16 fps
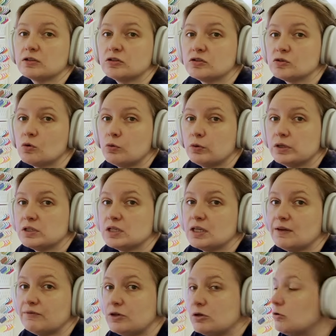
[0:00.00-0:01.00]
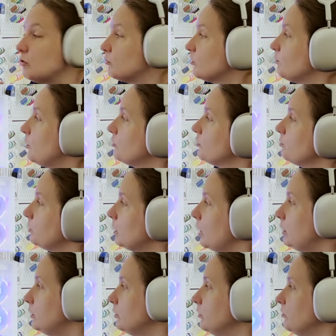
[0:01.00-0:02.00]
is going to give you those multiple
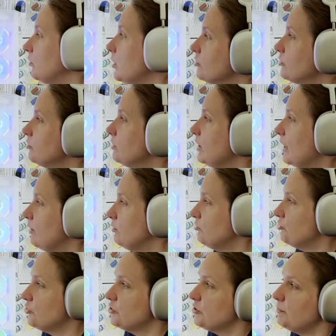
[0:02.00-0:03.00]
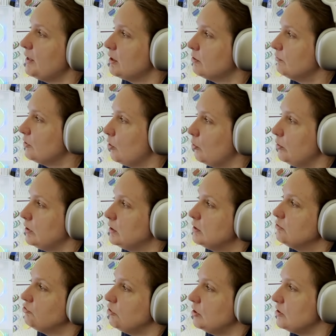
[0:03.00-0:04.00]
colors. So now it's just a matter of going in
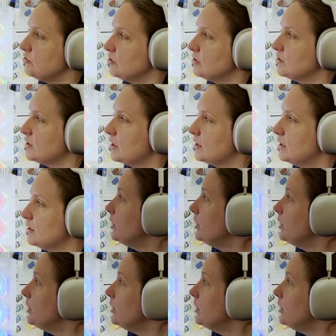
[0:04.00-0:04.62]
and changing settings.